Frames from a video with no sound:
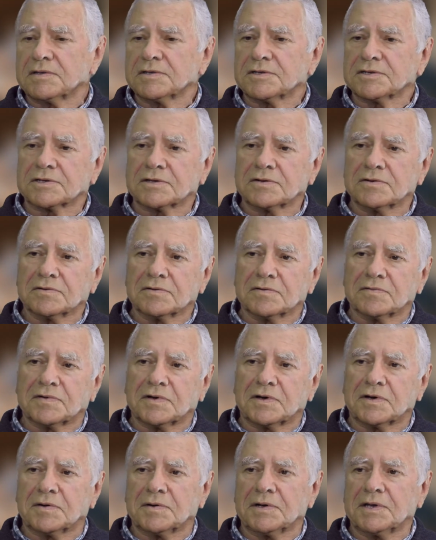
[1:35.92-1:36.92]
the School of
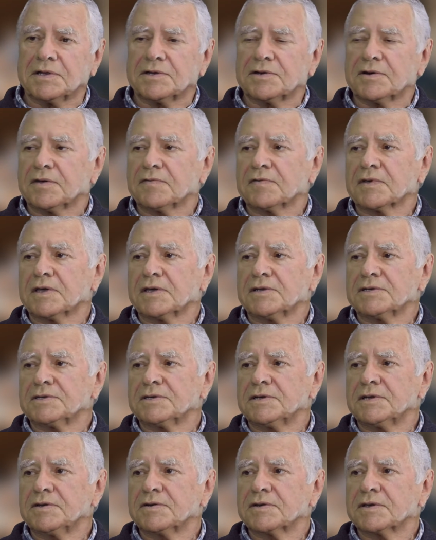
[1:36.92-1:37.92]
Highway and Traffic
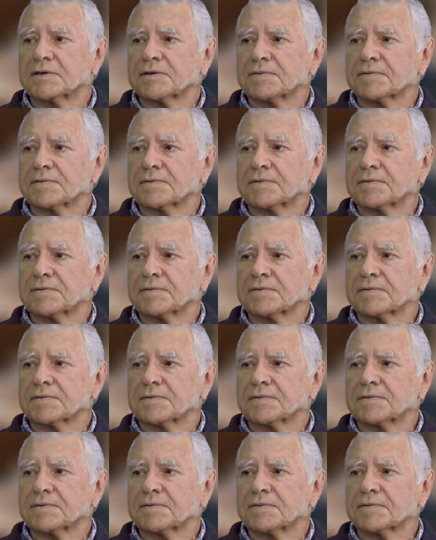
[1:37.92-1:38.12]
Engineering.